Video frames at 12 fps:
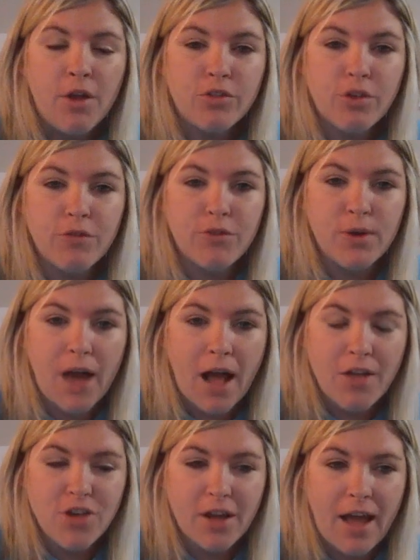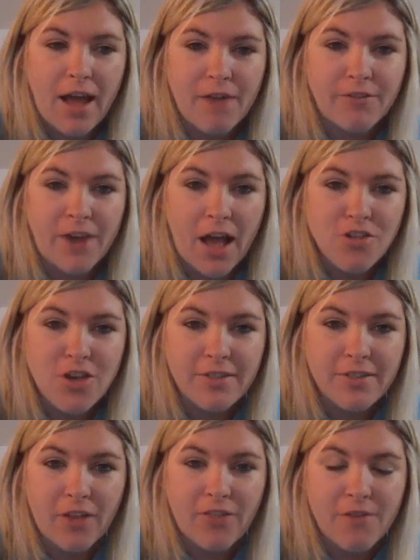So if you have not
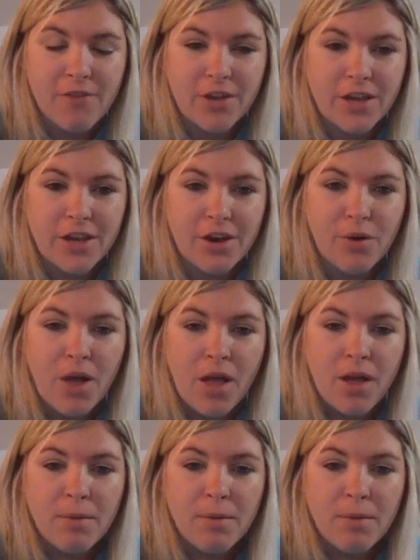checked out that video,